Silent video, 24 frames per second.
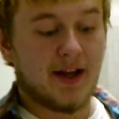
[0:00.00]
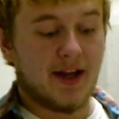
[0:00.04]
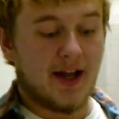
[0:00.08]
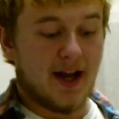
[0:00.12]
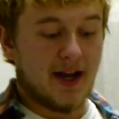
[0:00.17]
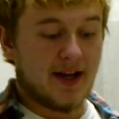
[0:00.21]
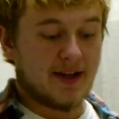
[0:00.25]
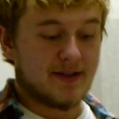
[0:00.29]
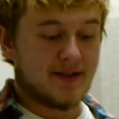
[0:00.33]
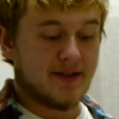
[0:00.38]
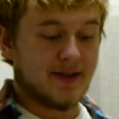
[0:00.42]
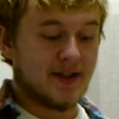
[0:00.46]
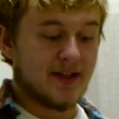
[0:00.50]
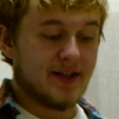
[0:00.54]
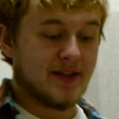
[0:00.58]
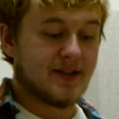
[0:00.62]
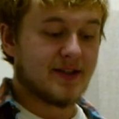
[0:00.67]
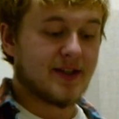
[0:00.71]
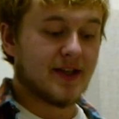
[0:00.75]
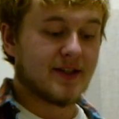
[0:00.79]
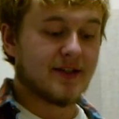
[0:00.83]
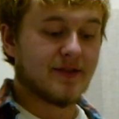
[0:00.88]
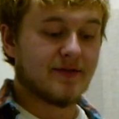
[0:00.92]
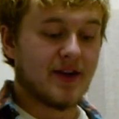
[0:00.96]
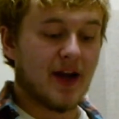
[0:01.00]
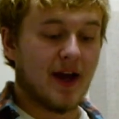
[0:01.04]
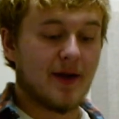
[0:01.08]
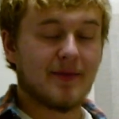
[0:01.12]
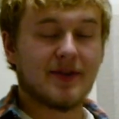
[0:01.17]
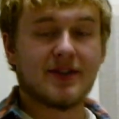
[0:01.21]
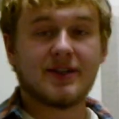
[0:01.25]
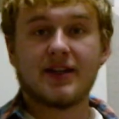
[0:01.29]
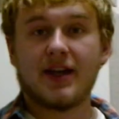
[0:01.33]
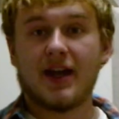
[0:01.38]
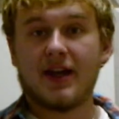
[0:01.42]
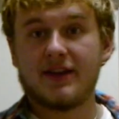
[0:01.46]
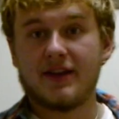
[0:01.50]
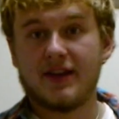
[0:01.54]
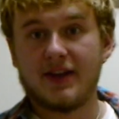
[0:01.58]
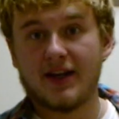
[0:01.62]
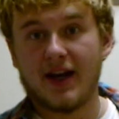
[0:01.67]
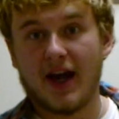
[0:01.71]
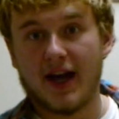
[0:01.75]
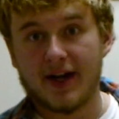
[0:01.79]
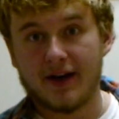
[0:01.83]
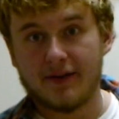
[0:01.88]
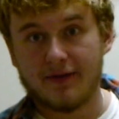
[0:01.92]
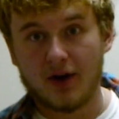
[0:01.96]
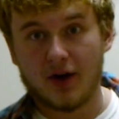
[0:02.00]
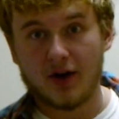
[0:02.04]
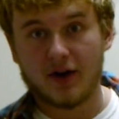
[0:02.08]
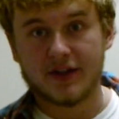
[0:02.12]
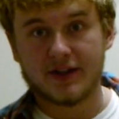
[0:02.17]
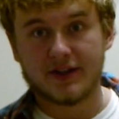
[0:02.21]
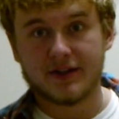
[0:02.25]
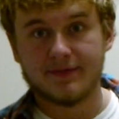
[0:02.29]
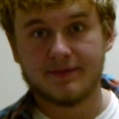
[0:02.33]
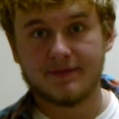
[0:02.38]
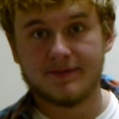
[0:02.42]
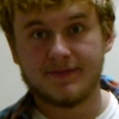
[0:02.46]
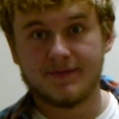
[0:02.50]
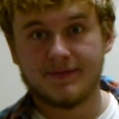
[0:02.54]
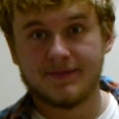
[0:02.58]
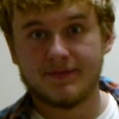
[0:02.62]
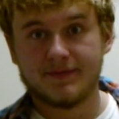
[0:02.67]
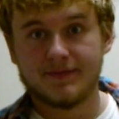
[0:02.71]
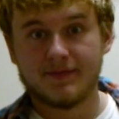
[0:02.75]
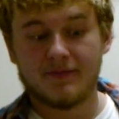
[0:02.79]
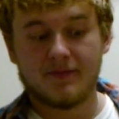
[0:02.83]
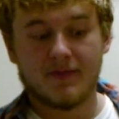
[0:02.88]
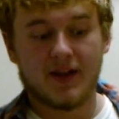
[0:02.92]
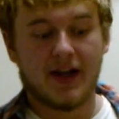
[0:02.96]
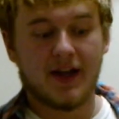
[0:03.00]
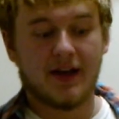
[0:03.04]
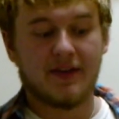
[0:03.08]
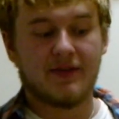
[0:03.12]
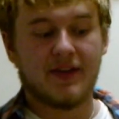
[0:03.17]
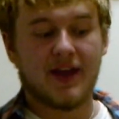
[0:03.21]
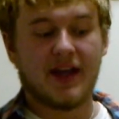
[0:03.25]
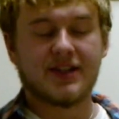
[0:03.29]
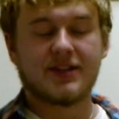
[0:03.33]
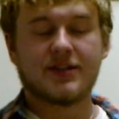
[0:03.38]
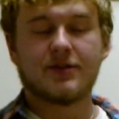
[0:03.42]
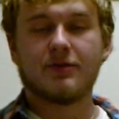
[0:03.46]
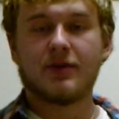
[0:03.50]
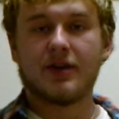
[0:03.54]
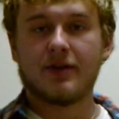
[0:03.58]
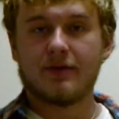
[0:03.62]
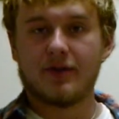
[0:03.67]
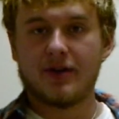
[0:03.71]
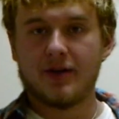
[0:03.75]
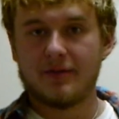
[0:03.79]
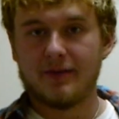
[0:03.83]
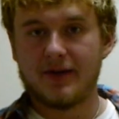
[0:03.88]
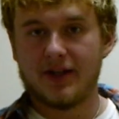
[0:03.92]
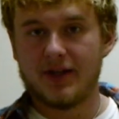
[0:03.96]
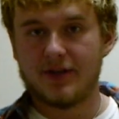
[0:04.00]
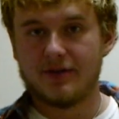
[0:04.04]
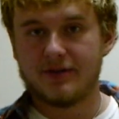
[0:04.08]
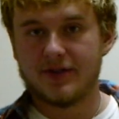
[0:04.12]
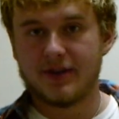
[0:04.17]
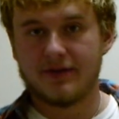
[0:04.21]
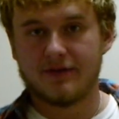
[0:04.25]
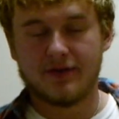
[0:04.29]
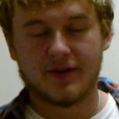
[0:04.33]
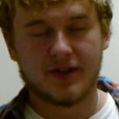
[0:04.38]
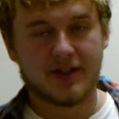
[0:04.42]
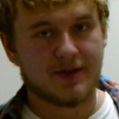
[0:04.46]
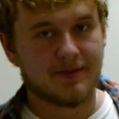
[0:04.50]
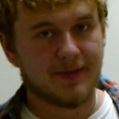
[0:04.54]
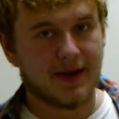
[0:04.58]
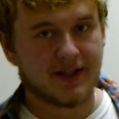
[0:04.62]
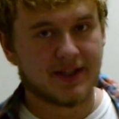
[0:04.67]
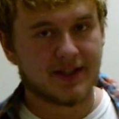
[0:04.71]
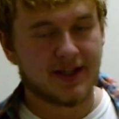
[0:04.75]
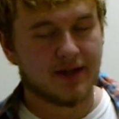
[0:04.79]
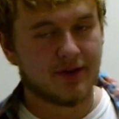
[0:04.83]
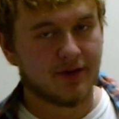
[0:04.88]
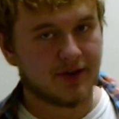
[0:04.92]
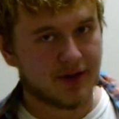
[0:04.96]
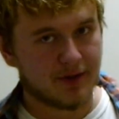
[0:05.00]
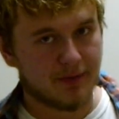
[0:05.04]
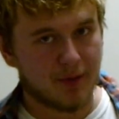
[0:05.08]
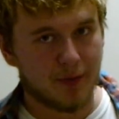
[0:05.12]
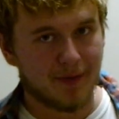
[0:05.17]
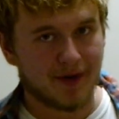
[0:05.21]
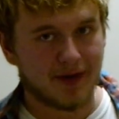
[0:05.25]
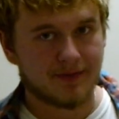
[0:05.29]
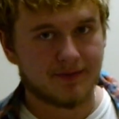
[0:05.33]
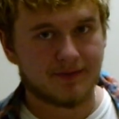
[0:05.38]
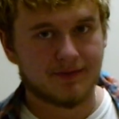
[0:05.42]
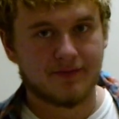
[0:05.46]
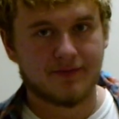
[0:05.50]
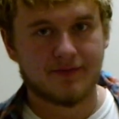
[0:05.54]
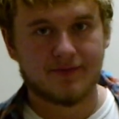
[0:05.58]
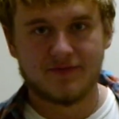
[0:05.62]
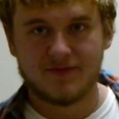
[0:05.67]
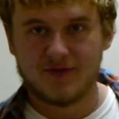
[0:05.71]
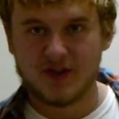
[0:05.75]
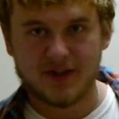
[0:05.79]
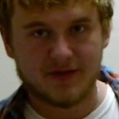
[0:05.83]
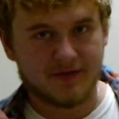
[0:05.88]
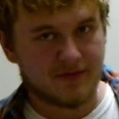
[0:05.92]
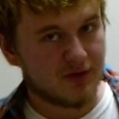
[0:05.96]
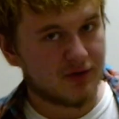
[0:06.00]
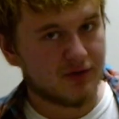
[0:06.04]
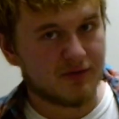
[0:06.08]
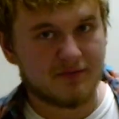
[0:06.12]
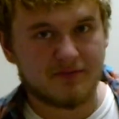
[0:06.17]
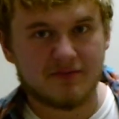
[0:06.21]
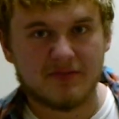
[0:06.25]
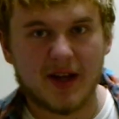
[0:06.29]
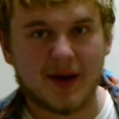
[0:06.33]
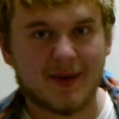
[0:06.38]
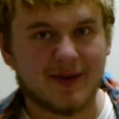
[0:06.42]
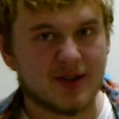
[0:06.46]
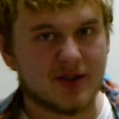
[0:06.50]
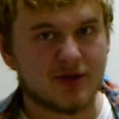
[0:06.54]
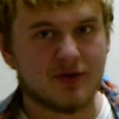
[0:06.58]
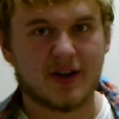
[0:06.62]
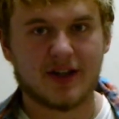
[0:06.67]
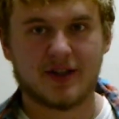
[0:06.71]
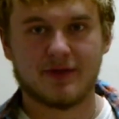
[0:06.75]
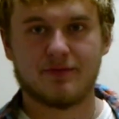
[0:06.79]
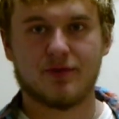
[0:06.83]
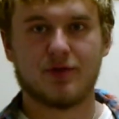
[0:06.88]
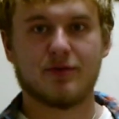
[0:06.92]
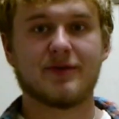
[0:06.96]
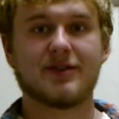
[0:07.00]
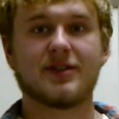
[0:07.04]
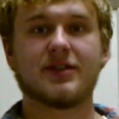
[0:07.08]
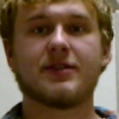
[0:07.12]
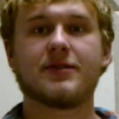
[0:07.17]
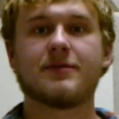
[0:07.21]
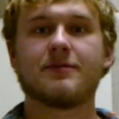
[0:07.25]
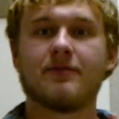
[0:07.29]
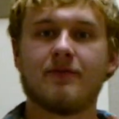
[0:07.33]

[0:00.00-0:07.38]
has the 6 of diamonds and the 9 of hearts. And that's the one I'm going to be using for the spectator at the moment, just for demonstration purposes.